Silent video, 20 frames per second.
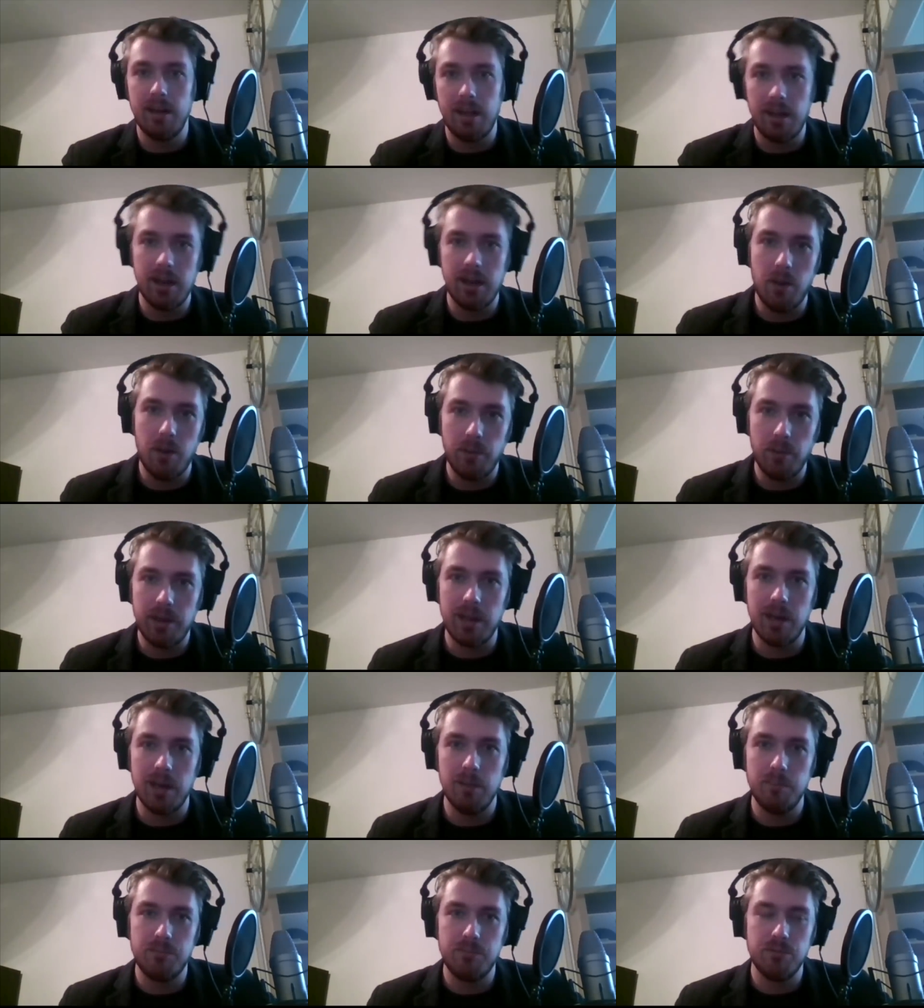how we can
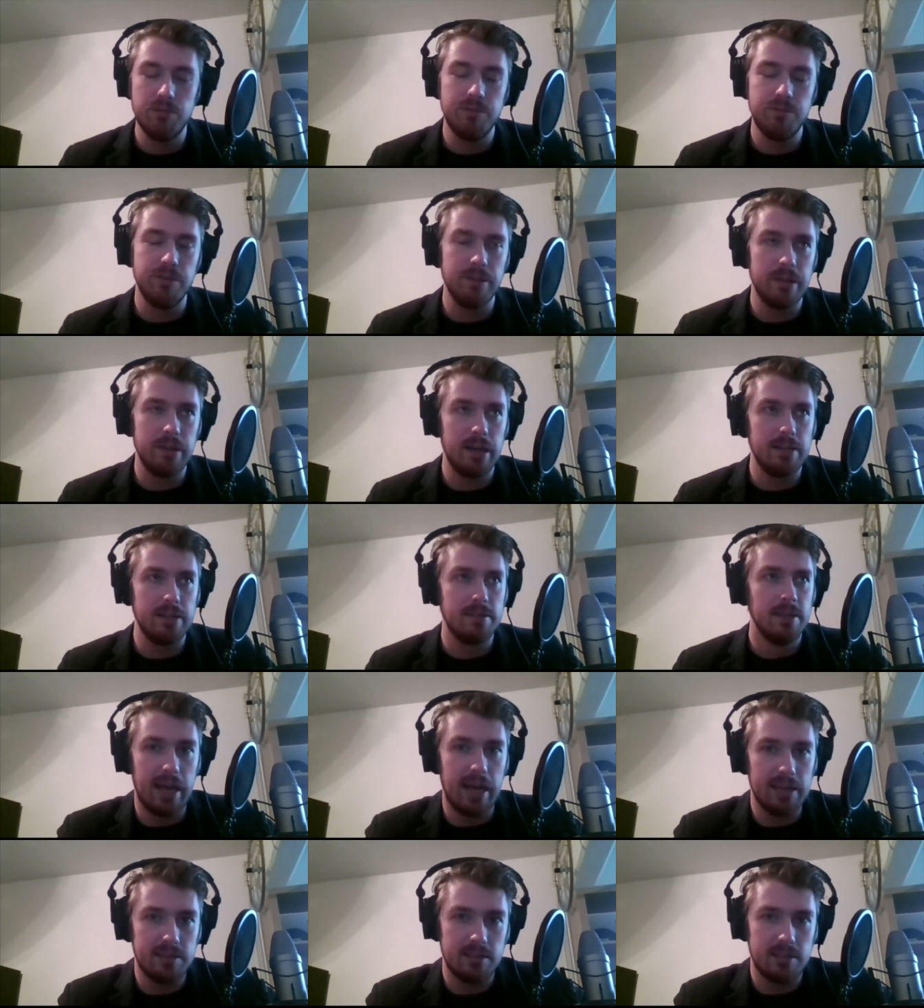improve on that.
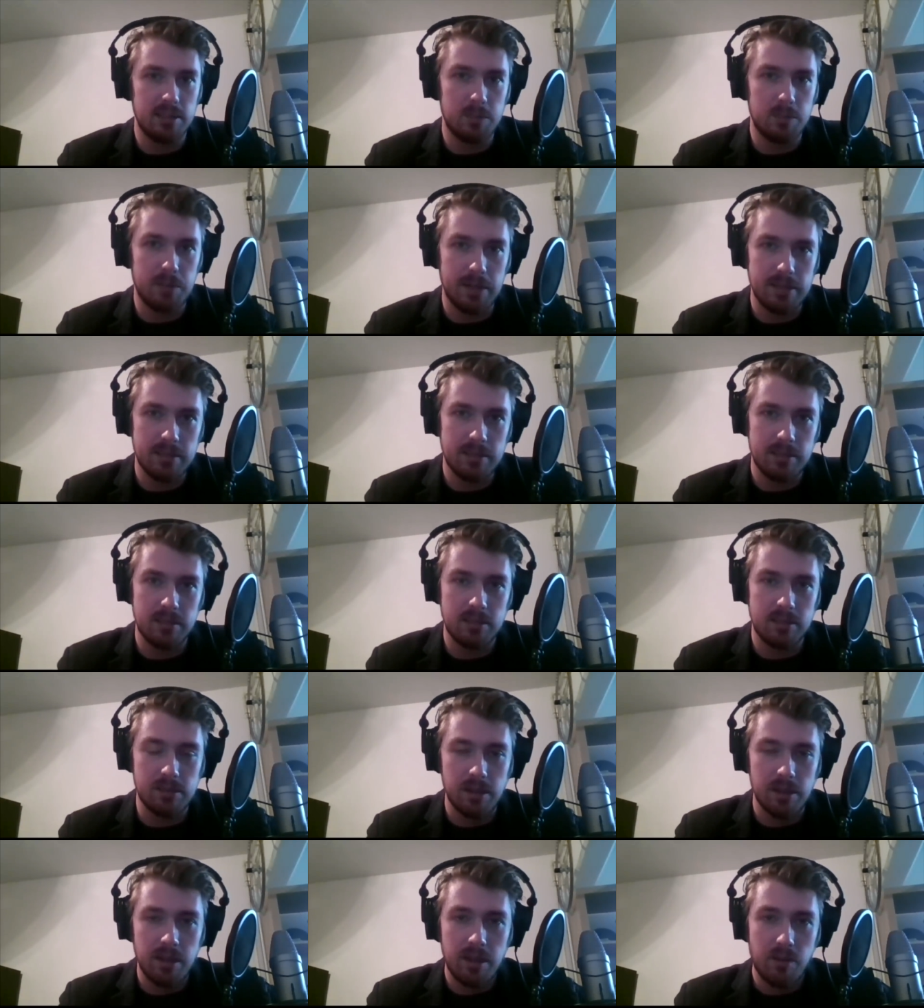That space
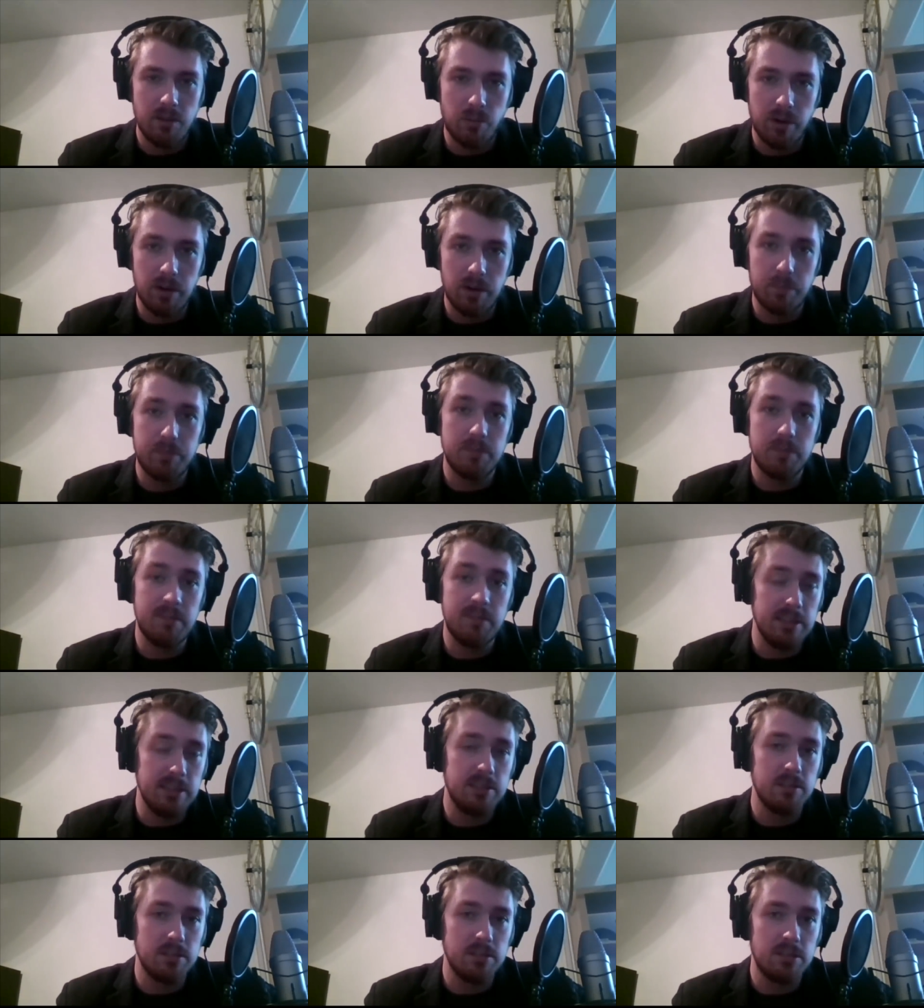is where a
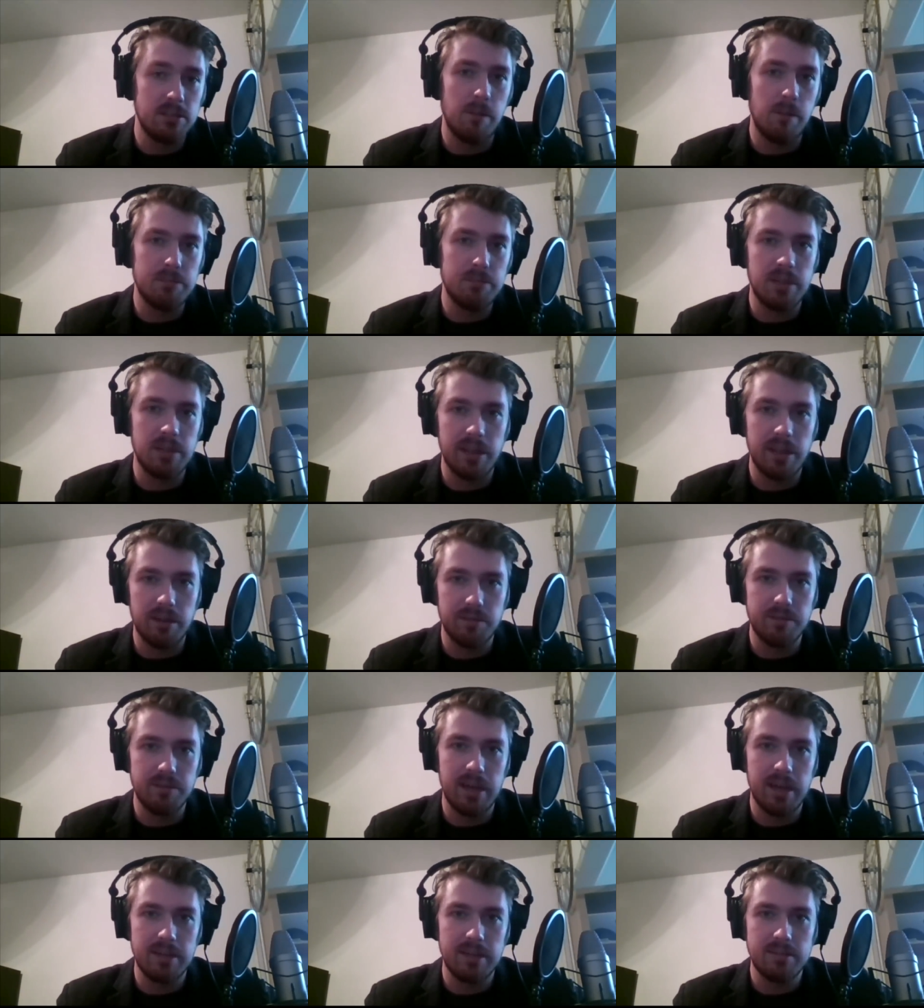potential subset of
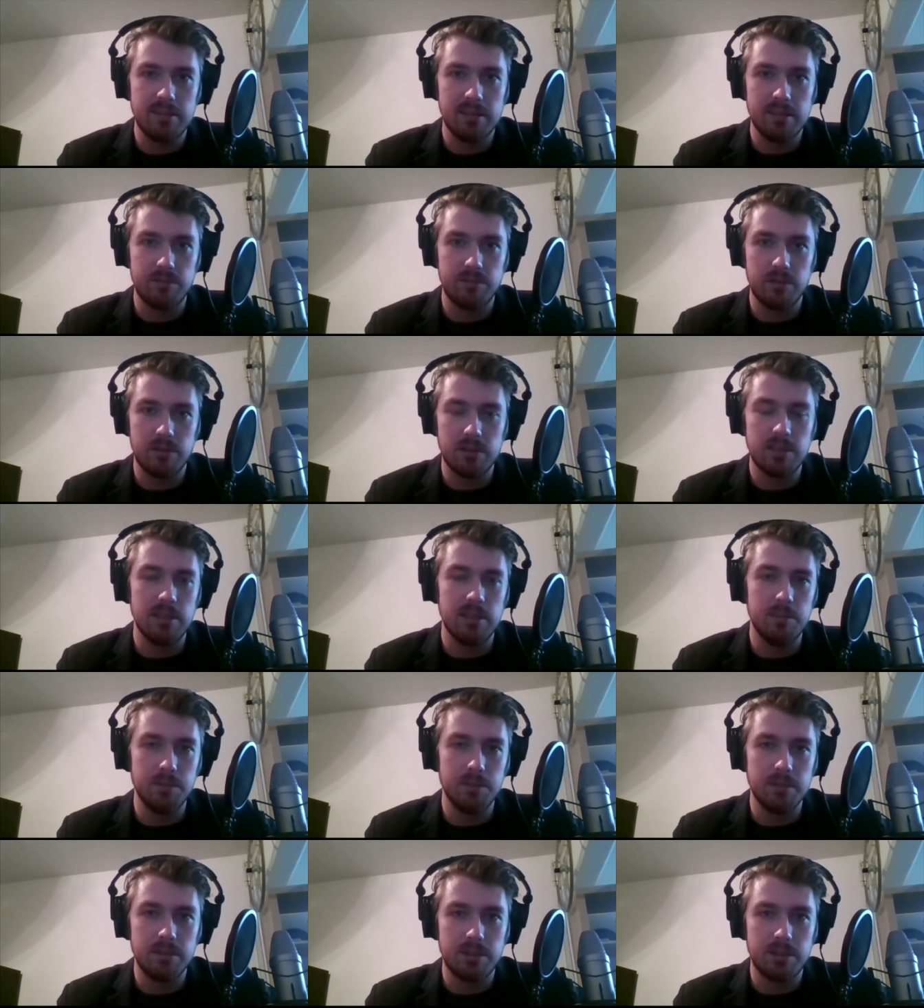that is, for
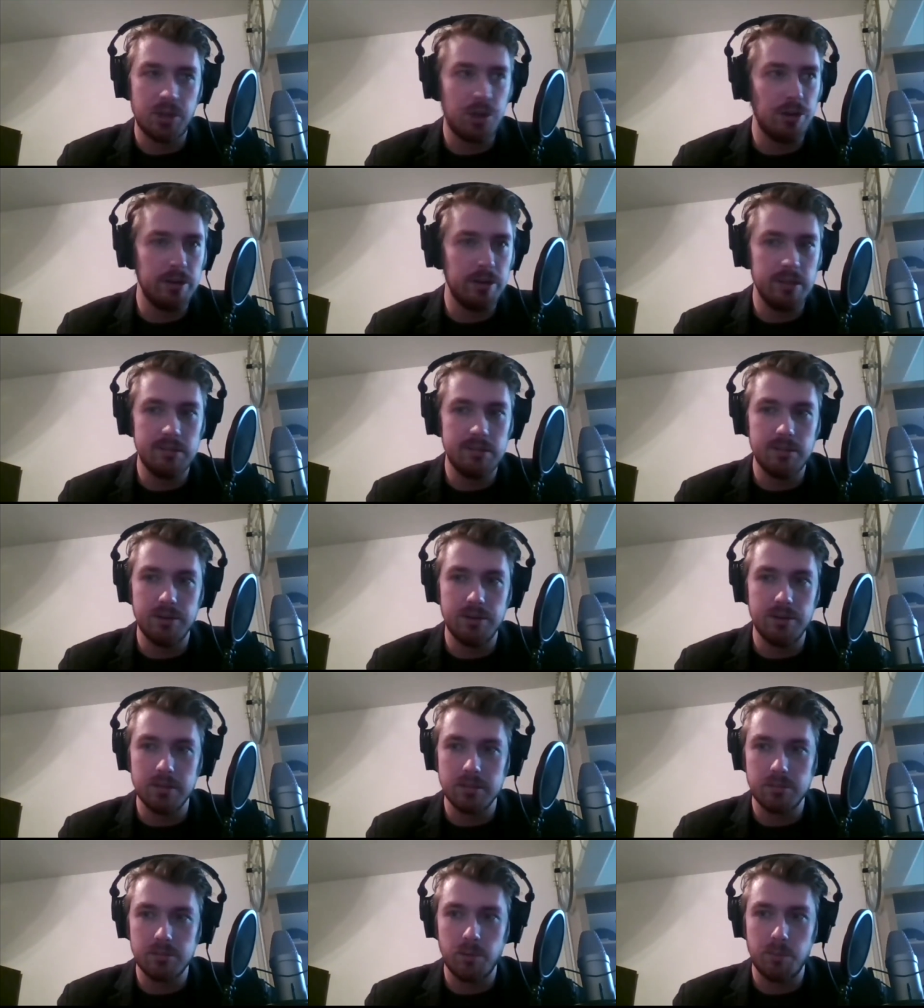example, the security
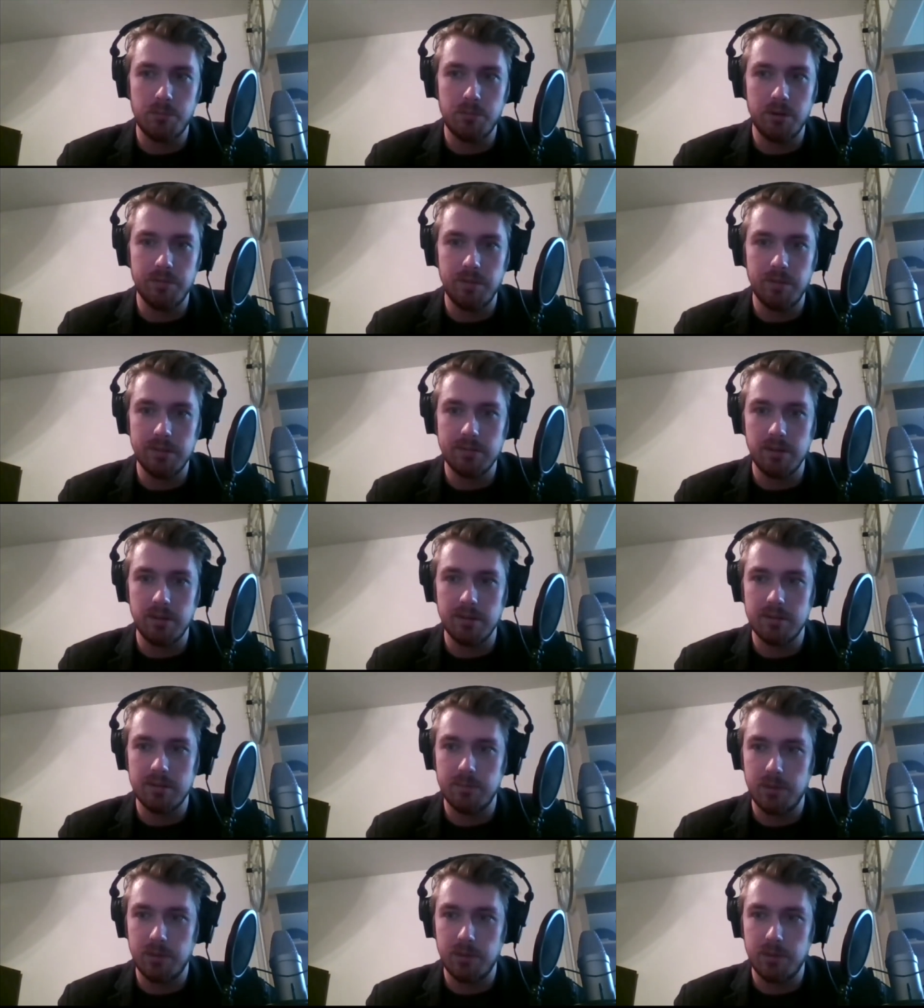tokens we briefly talked about